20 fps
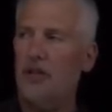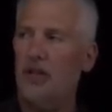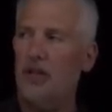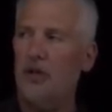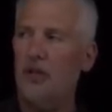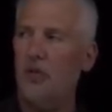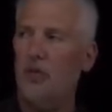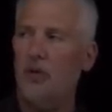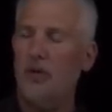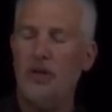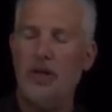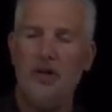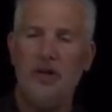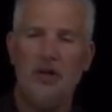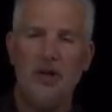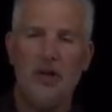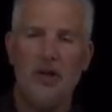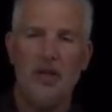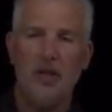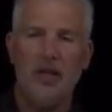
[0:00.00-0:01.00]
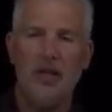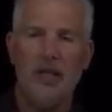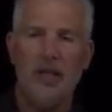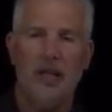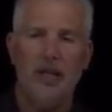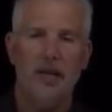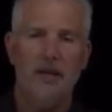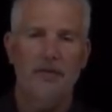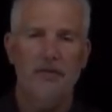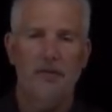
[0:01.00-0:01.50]
C2 rotation, and
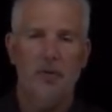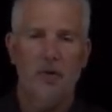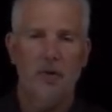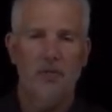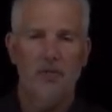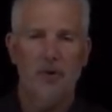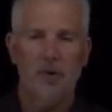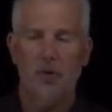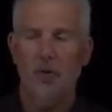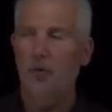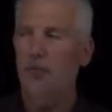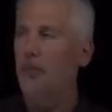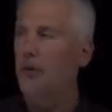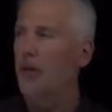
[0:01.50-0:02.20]
identity forms a group.